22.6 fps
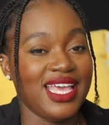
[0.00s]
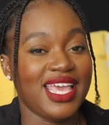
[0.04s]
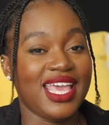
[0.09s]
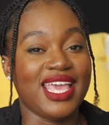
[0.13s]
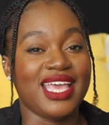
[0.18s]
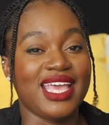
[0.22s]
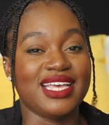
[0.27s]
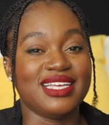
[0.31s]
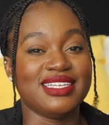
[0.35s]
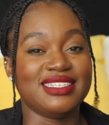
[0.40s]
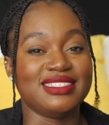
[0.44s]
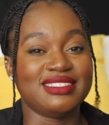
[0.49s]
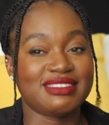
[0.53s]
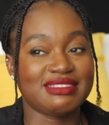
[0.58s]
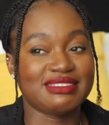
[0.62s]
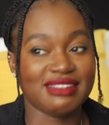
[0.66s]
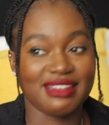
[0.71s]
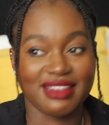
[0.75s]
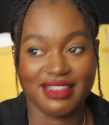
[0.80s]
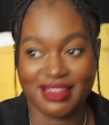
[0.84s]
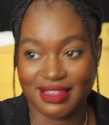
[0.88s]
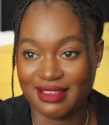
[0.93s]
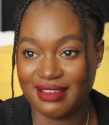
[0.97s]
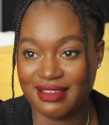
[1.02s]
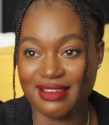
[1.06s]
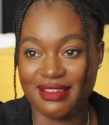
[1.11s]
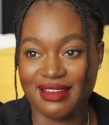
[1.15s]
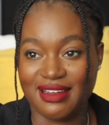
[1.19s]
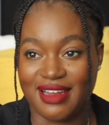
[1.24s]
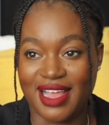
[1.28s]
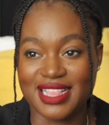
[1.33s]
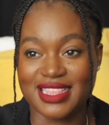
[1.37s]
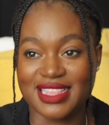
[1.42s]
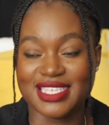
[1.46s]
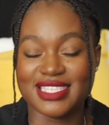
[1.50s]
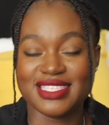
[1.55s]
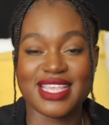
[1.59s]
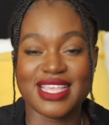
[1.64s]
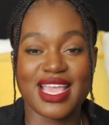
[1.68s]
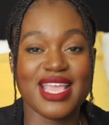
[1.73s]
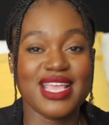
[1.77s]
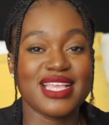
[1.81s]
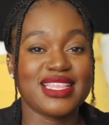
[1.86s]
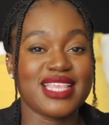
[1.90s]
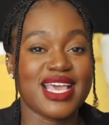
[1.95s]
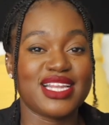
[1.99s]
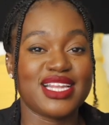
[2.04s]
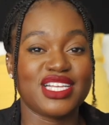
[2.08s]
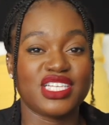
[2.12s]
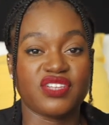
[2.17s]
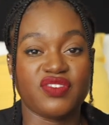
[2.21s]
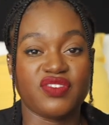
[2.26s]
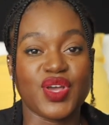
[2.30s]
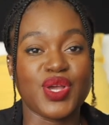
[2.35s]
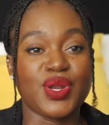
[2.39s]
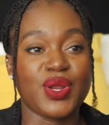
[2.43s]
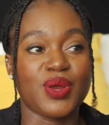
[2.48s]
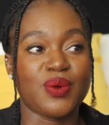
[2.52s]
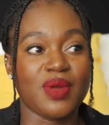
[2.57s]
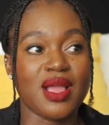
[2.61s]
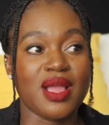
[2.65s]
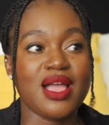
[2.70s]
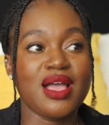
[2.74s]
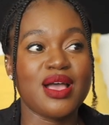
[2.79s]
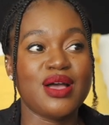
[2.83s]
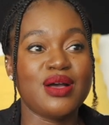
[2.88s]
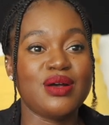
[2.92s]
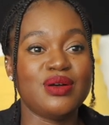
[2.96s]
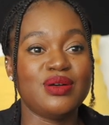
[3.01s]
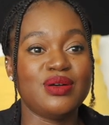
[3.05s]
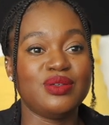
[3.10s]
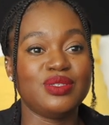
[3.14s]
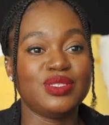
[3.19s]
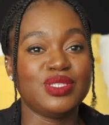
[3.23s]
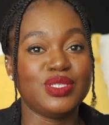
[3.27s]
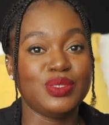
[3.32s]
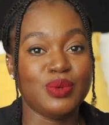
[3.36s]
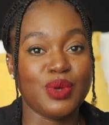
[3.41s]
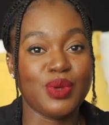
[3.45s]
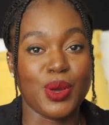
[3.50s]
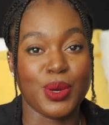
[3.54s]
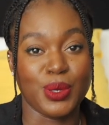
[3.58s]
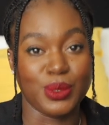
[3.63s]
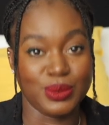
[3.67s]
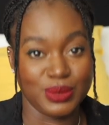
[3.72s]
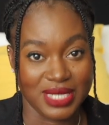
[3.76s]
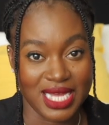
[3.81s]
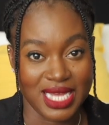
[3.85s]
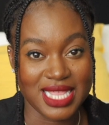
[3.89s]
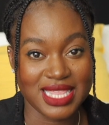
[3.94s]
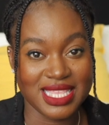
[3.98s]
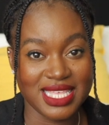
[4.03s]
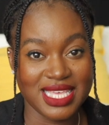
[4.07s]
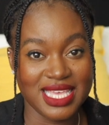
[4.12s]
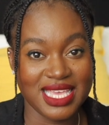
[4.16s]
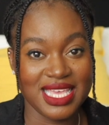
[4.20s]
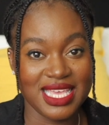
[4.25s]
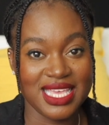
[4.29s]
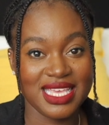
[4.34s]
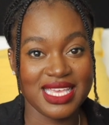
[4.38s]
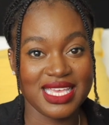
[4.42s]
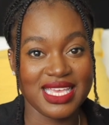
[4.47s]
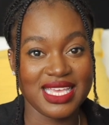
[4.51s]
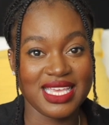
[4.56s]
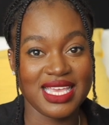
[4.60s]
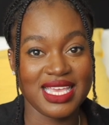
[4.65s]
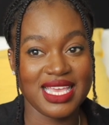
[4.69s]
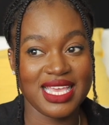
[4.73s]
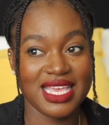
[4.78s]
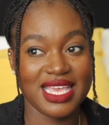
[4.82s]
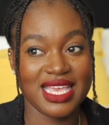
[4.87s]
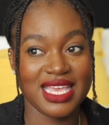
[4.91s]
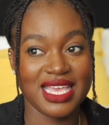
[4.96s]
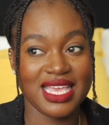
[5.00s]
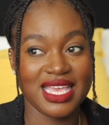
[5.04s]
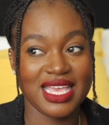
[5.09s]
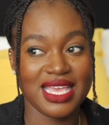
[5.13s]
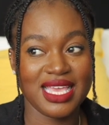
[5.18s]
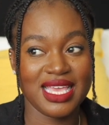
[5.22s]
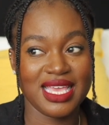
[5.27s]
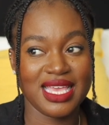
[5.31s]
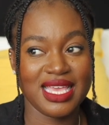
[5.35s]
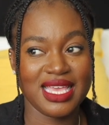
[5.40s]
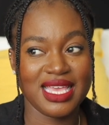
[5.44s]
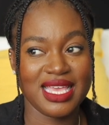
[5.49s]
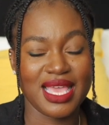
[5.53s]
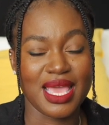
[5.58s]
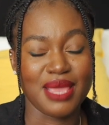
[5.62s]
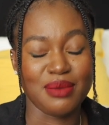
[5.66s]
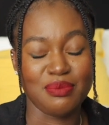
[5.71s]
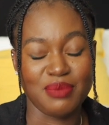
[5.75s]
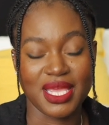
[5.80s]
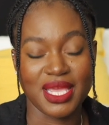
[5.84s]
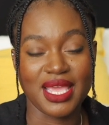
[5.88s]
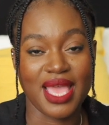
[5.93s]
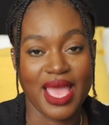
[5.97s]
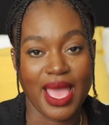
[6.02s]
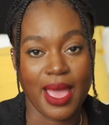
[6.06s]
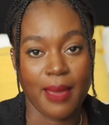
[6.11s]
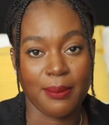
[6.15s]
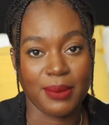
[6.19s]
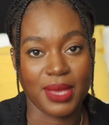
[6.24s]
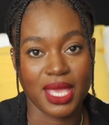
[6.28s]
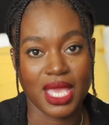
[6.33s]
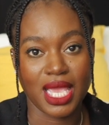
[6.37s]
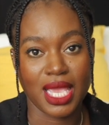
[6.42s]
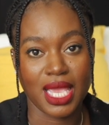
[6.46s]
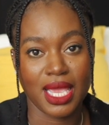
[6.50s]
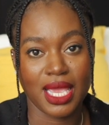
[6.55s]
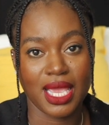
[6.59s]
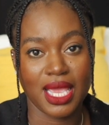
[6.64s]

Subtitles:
And like the saying that is floating around, you will own nothing and be happy.